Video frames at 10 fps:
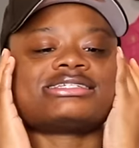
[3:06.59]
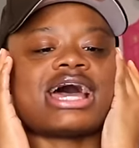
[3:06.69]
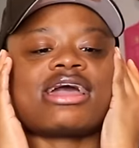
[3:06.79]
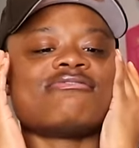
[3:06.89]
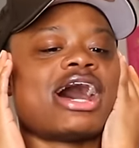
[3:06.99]
it's
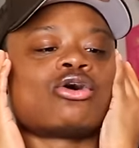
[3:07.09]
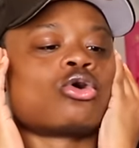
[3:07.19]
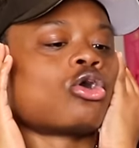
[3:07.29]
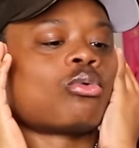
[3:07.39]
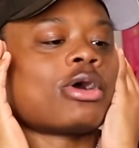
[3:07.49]
like, if I don't
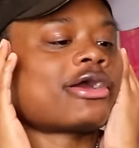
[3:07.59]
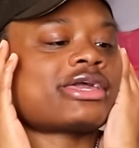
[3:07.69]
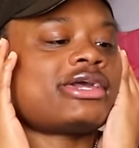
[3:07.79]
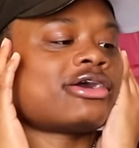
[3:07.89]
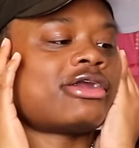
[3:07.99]
go to
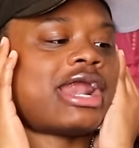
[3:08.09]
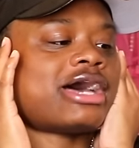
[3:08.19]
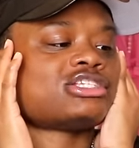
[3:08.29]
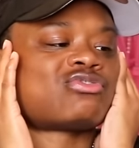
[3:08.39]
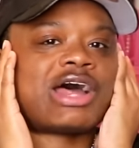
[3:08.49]
work here, then
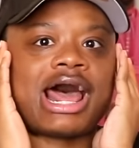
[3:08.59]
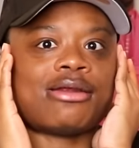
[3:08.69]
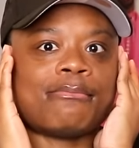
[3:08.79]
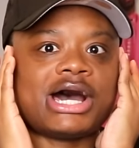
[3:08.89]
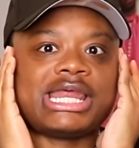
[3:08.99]
I just run out
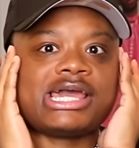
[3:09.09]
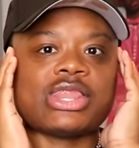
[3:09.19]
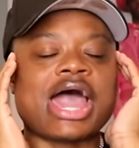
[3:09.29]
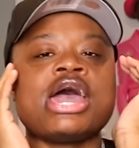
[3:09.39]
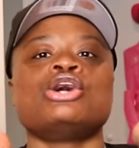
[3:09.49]
of money.
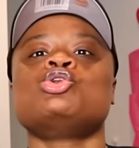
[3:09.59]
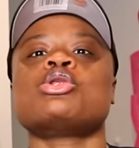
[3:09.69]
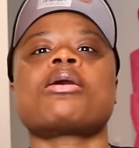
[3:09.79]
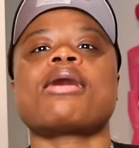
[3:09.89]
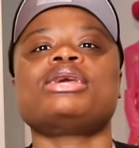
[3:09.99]
Like, you
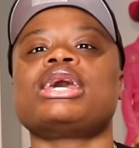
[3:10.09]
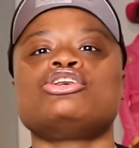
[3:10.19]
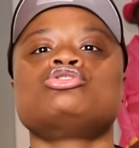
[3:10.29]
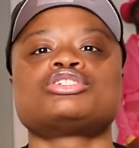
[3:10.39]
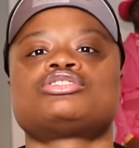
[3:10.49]
know what I mean?
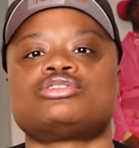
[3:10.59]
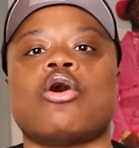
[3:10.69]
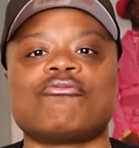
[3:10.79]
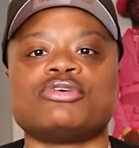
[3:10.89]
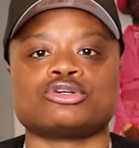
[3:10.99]
Like, you just
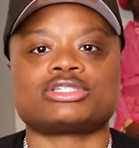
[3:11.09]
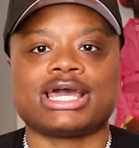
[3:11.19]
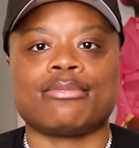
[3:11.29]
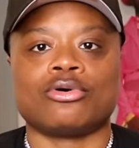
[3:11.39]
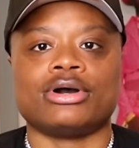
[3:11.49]
don't feel
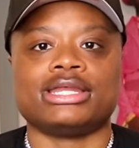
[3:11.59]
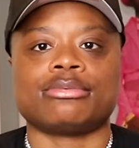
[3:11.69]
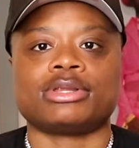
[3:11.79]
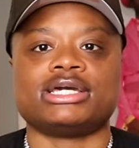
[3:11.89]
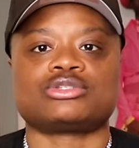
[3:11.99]
stable in
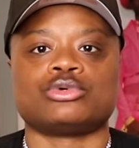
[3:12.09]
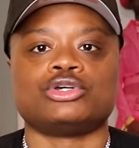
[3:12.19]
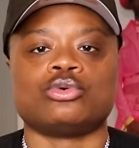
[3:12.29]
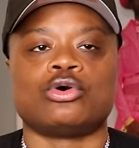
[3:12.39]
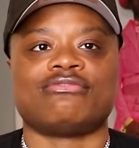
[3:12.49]
a place where
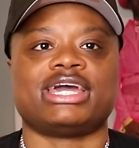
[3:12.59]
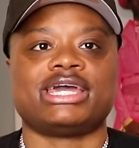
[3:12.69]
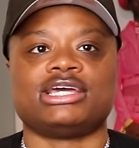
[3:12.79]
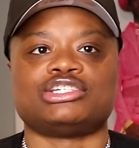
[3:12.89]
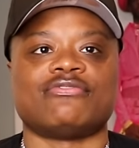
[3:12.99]
you're on
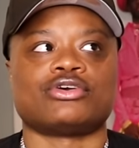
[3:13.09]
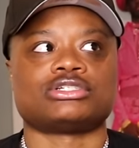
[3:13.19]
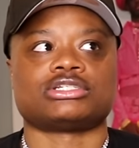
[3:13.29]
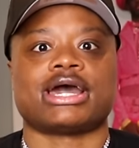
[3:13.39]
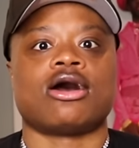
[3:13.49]
vacation
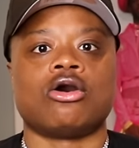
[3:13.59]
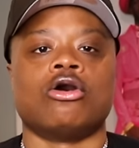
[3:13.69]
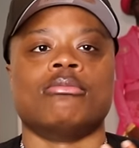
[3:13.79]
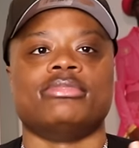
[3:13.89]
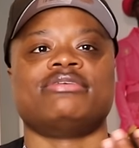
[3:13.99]
versus at
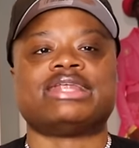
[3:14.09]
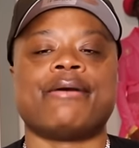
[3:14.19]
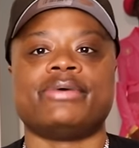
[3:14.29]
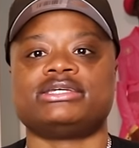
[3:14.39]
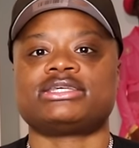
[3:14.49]
home, if
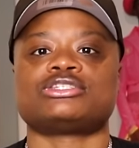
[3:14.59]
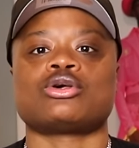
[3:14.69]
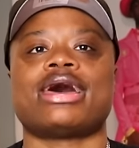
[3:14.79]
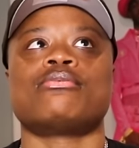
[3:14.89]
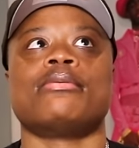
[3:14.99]
that makes sense.
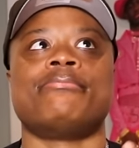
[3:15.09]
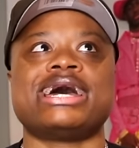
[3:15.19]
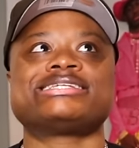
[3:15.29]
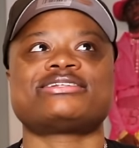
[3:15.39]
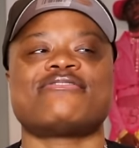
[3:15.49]
So like, when
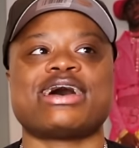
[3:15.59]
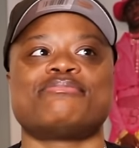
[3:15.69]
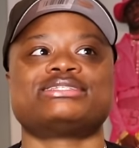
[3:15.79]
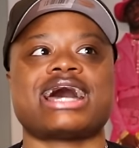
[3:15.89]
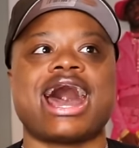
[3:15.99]
bad stuff
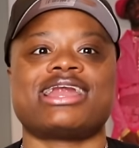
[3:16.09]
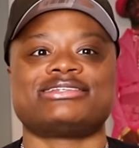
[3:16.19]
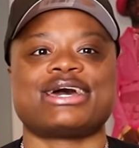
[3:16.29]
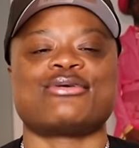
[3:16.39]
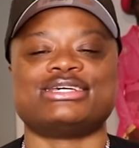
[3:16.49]
happens out
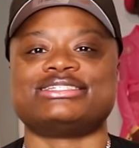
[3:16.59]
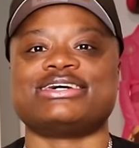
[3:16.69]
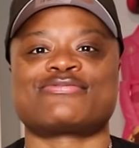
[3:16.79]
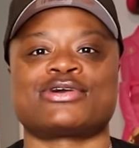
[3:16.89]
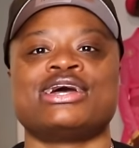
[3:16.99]
of town, it's
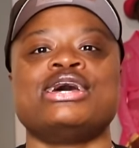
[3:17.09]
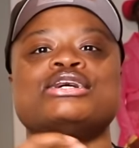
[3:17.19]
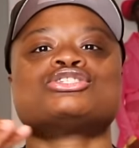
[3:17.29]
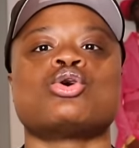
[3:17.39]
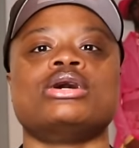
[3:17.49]
different.
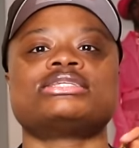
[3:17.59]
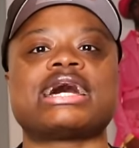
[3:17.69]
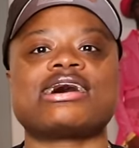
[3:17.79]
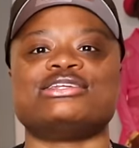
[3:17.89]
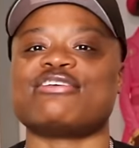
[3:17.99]
So it's
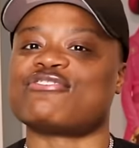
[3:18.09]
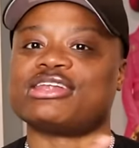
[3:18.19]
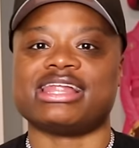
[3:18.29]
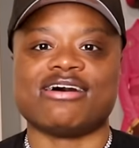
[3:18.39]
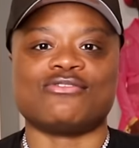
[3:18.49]
like a
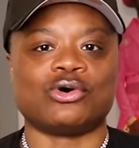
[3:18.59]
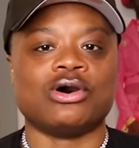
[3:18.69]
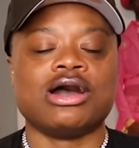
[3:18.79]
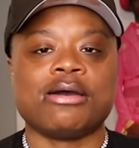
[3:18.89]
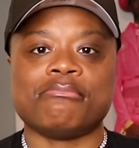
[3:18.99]
different
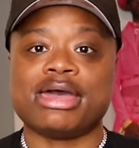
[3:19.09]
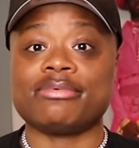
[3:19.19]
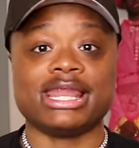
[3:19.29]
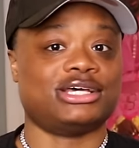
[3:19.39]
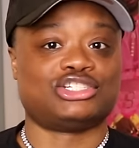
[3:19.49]
level.
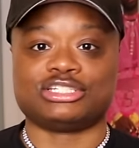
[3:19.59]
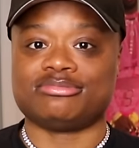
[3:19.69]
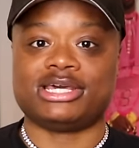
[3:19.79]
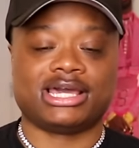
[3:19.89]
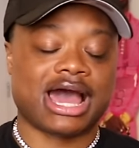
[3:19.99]
Maybe that's just
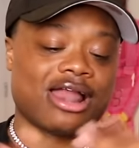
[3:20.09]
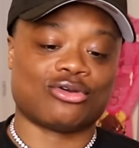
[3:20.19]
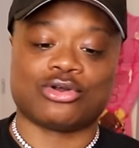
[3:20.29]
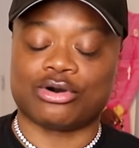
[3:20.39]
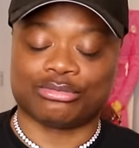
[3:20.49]
me, I
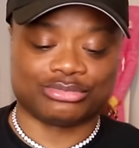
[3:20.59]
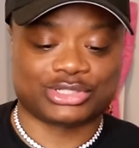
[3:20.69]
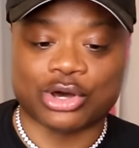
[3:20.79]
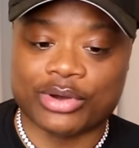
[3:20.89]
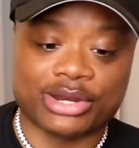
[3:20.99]
don't know.
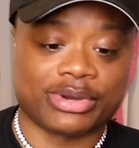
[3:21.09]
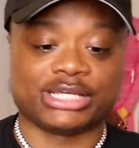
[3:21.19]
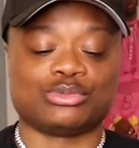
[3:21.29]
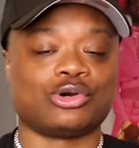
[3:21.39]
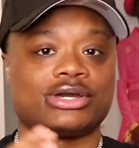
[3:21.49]
So
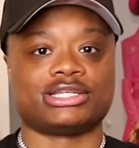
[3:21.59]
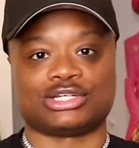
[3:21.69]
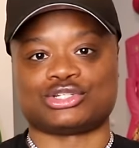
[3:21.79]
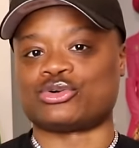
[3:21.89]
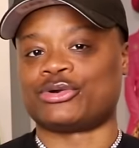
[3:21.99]
anyways, we're gonna get to the